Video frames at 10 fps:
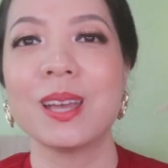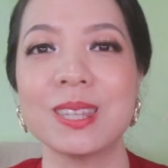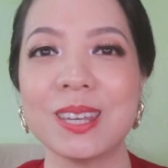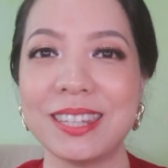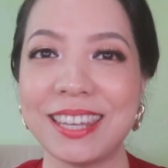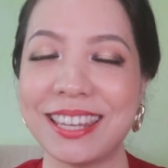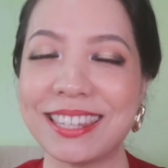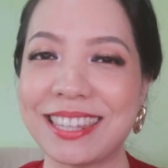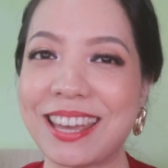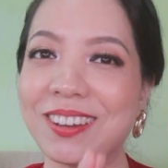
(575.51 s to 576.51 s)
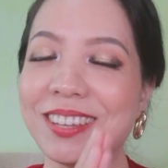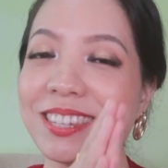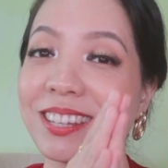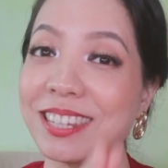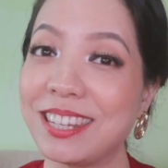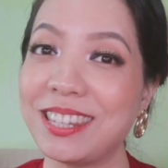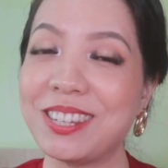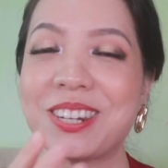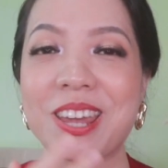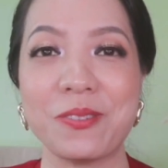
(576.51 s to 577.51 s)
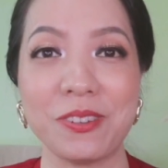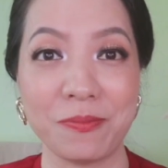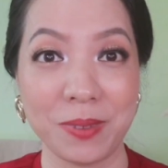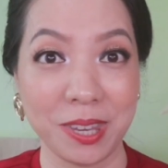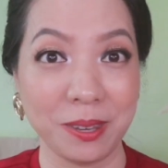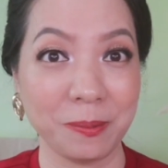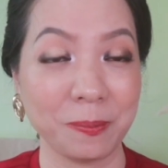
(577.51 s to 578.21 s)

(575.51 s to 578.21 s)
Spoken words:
So dears, now it's your turn to share with me.